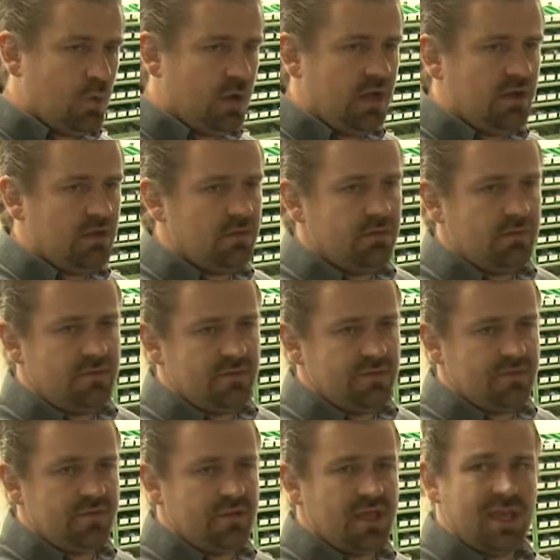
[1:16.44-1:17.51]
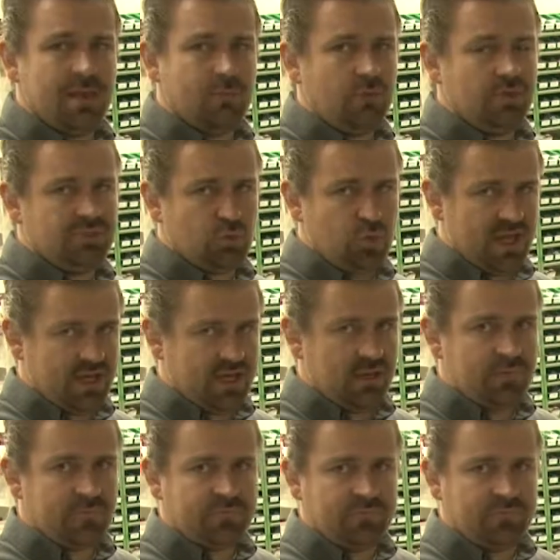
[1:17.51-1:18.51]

where the cable is waiting,